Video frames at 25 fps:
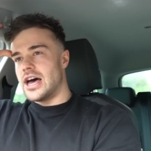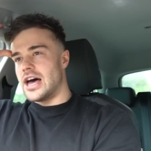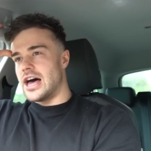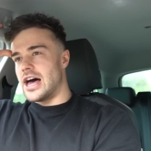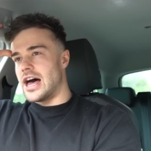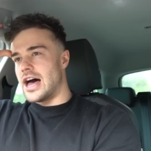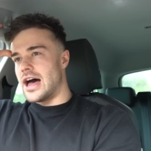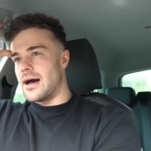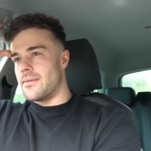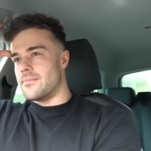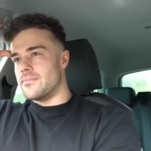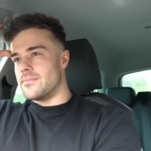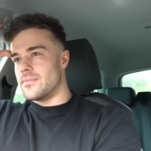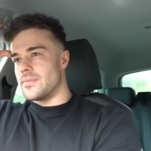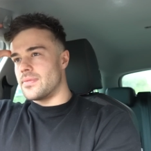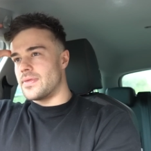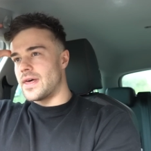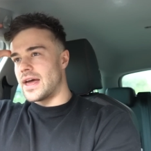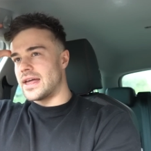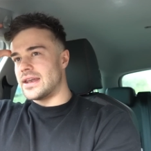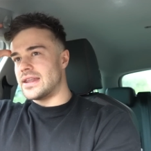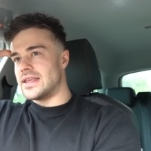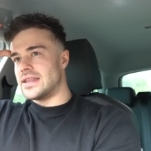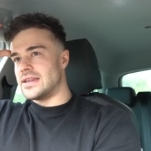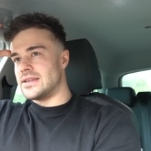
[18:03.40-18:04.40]
Um,
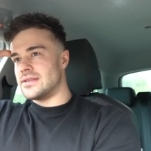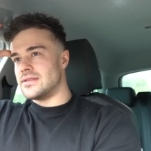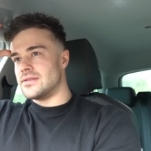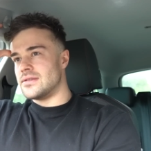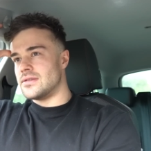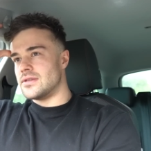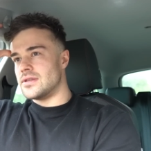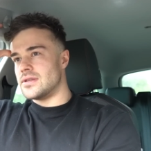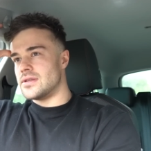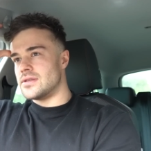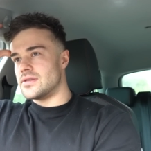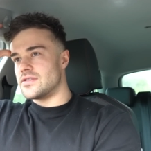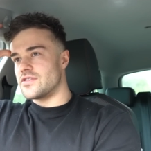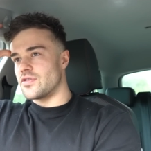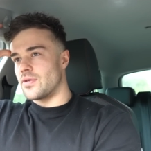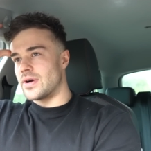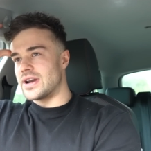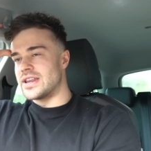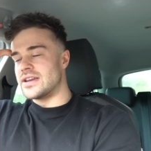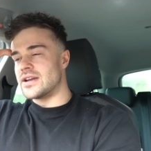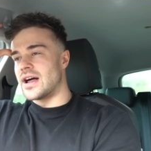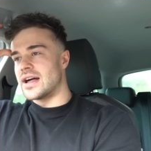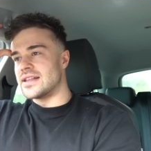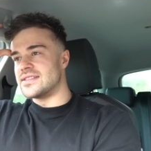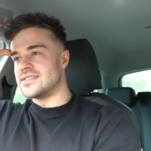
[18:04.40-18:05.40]
then in
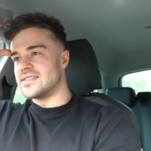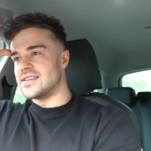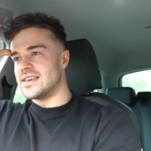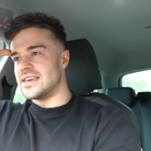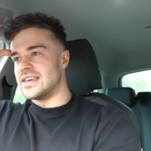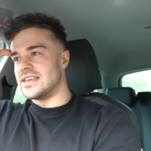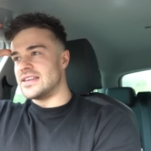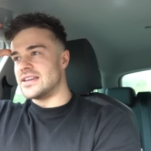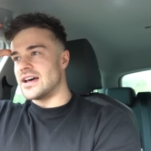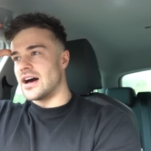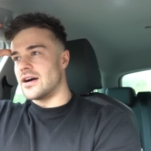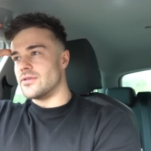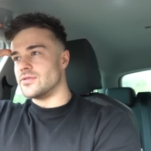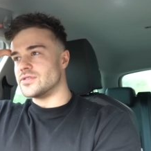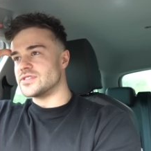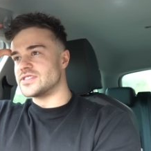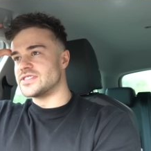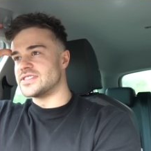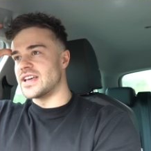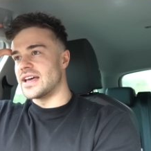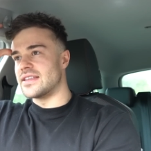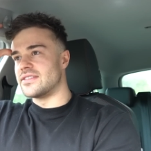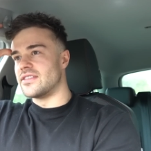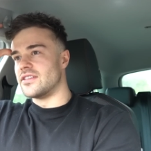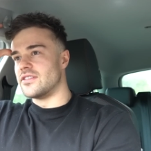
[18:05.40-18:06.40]
2019, I was
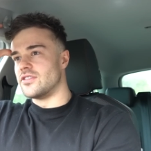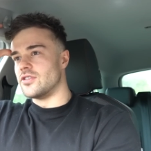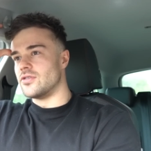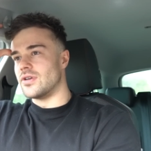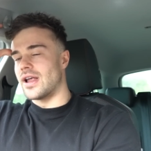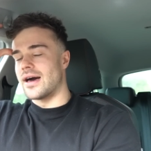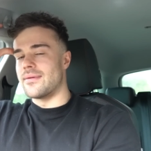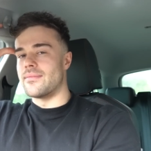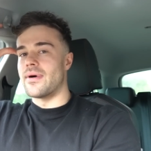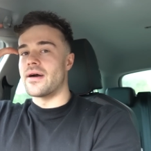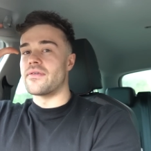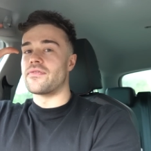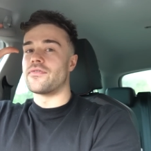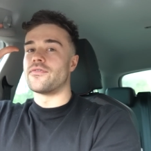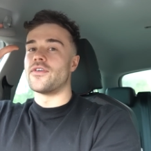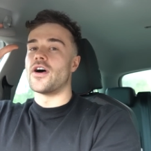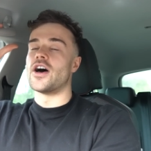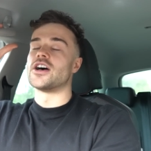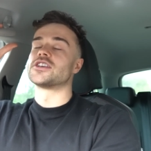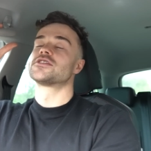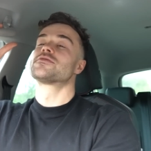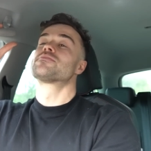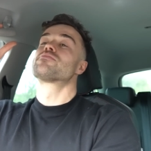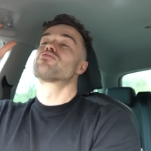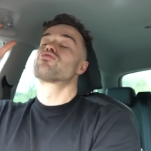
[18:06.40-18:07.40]
set to do like my
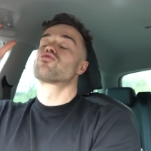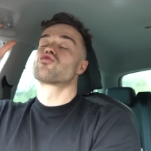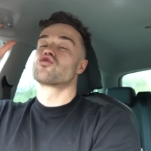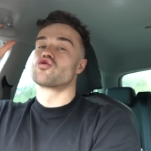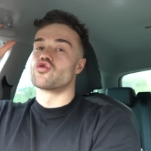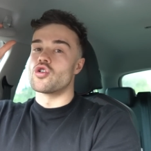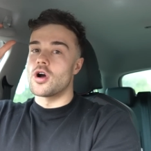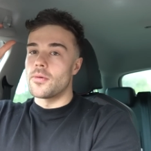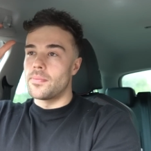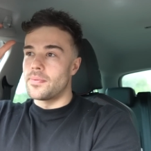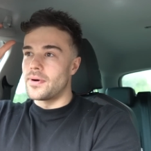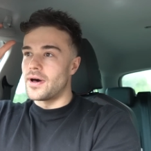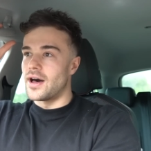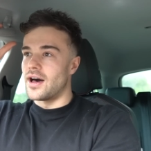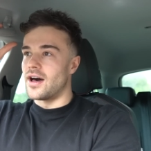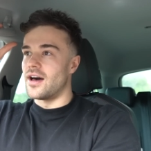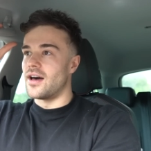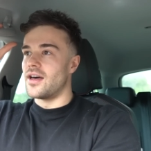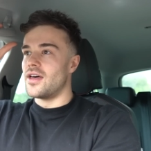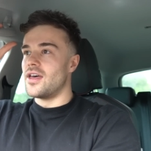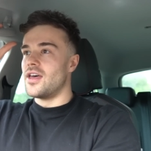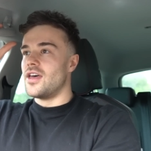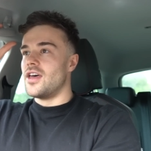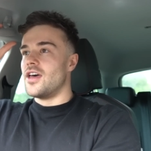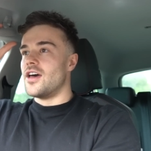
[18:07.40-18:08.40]
first proper